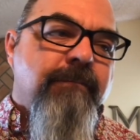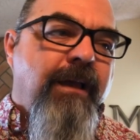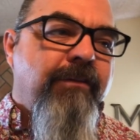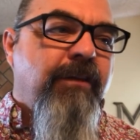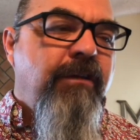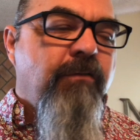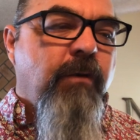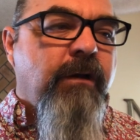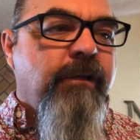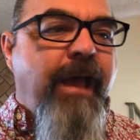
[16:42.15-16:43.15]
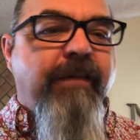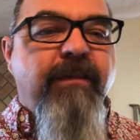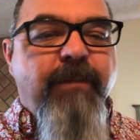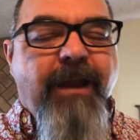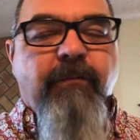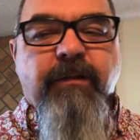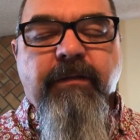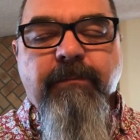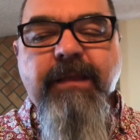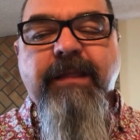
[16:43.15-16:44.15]
I was going to use the word classy, but I don't
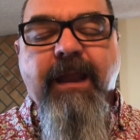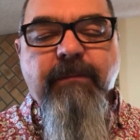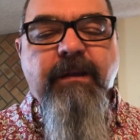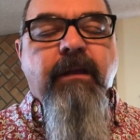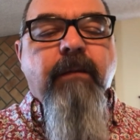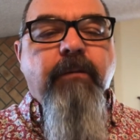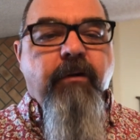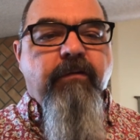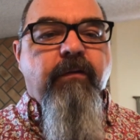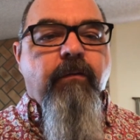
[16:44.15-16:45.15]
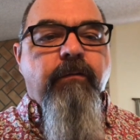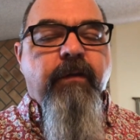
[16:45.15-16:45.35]
really mean that. I mean personal.